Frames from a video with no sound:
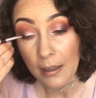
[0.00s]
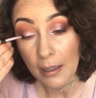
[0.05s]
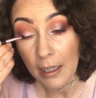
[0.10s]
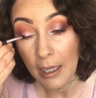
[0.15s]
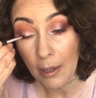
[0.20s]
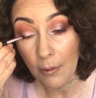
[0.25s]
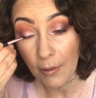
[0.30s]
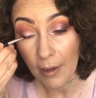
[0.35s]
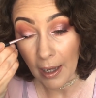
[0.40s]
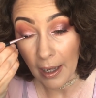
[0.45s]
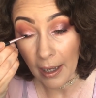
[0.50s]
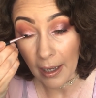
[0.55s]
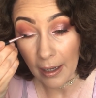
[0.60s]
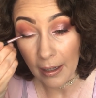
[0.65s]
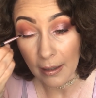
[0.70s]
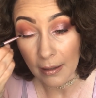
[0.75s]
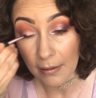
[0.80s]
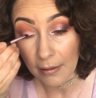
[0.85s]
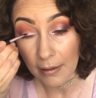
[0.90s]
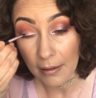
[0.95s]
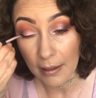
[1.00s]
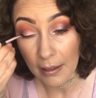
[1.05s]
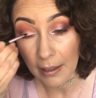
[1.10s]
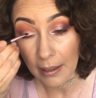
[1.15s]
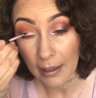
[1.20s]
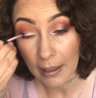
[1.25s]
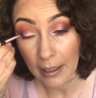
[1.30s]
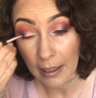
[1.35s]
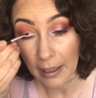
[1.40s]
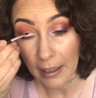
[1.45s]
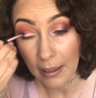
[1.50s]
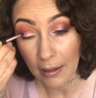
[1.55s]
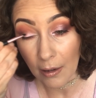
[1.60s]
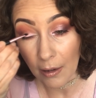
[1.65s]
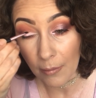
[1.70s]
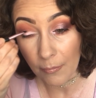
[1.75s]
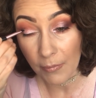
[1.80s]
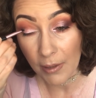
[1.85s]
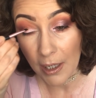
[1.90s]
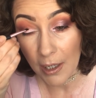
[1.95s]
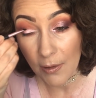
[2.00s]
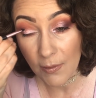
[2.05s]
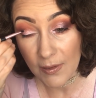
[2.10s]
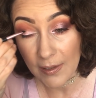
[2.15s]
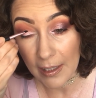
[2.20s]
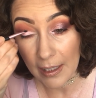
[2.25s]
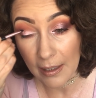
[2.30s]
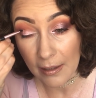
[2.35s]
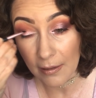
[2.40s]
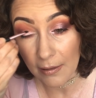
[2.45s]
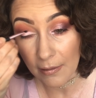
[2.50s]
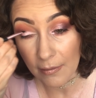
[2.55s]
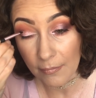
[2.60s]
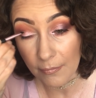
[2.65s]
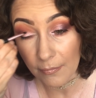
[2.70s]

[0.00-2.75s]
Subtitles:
you can, and I'm using,